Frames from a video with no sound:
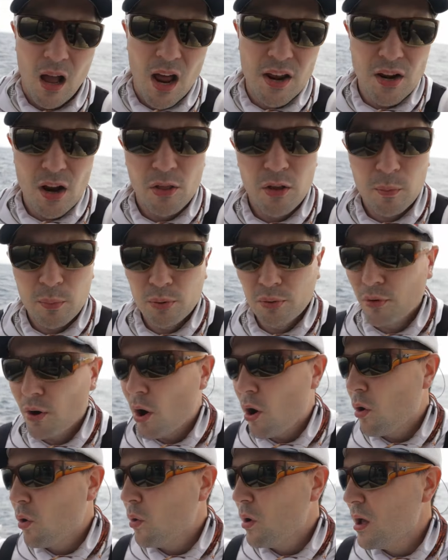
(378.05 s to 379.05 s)
Another
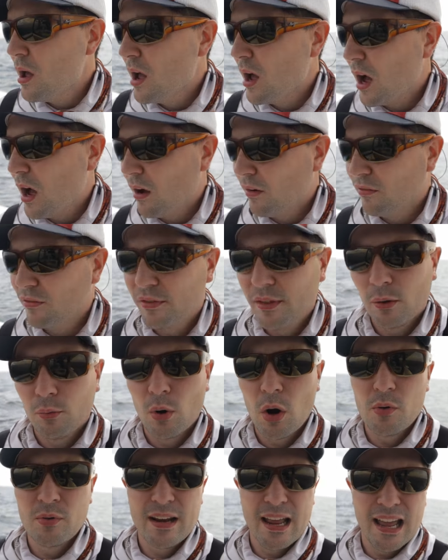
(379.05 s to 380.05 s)
pro of the
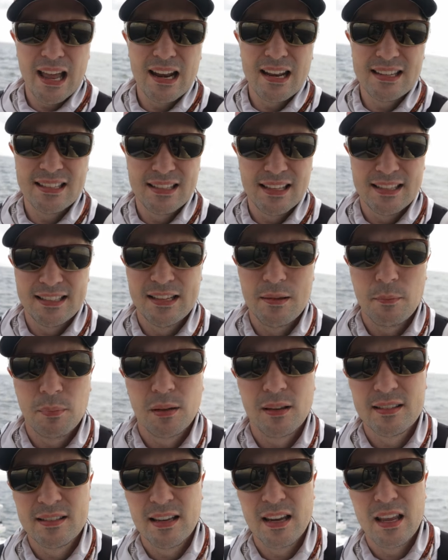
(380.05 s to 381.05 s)
Rhodan is the
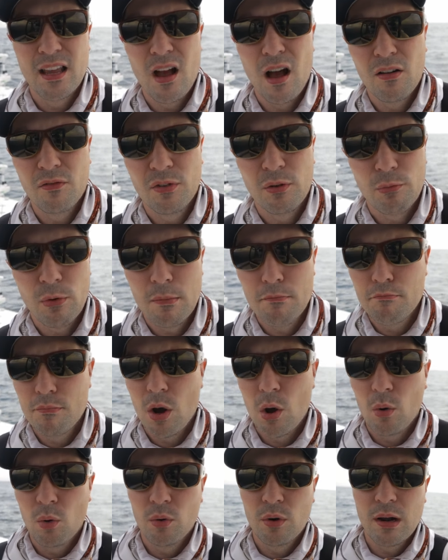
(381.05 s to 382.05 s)
simplicity of the
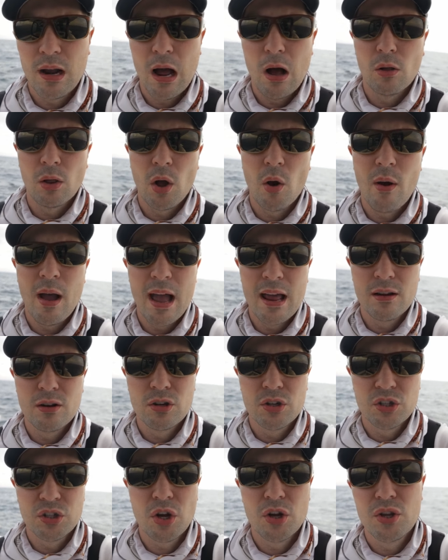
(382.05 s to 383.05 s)
remote. I'll go ahead
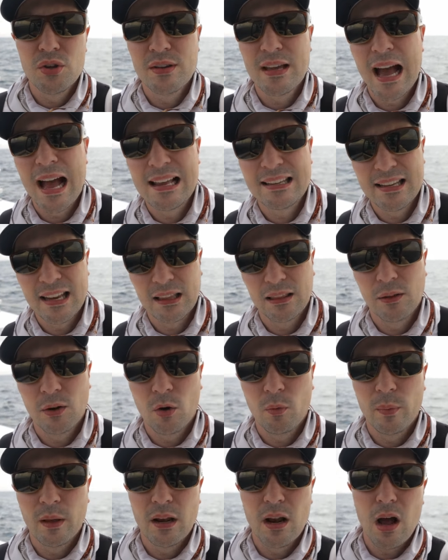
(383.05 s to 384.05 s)
and show you guys a
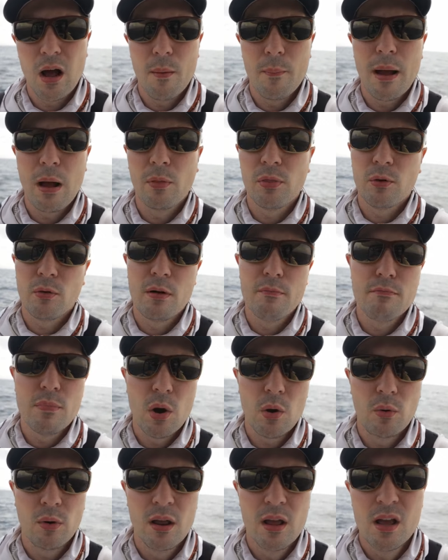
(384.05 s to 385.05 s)
little bit about the
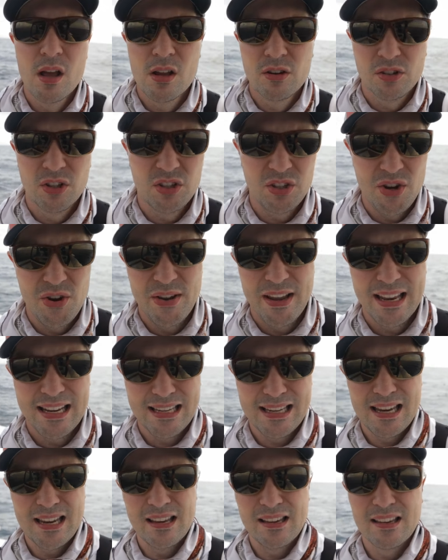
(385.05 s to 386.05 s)
remote just so you
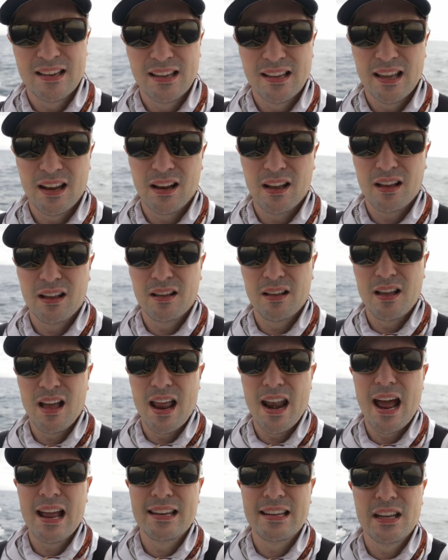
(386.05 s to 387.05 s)
can get
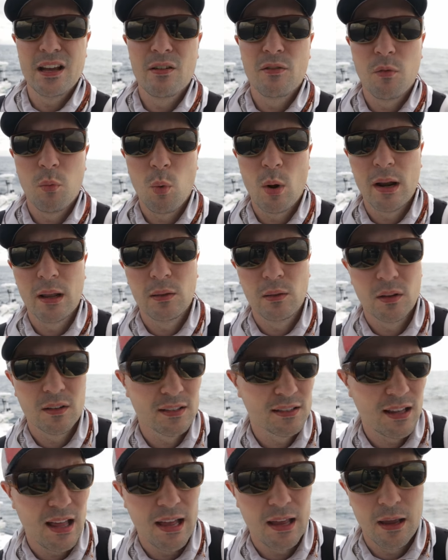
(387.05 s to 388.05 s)
an idea of what it
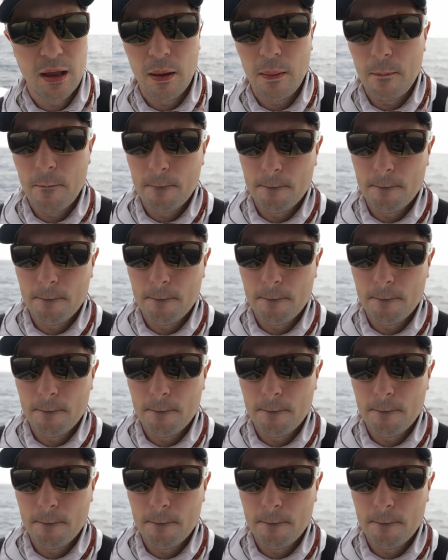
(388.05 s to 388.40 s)
looks like.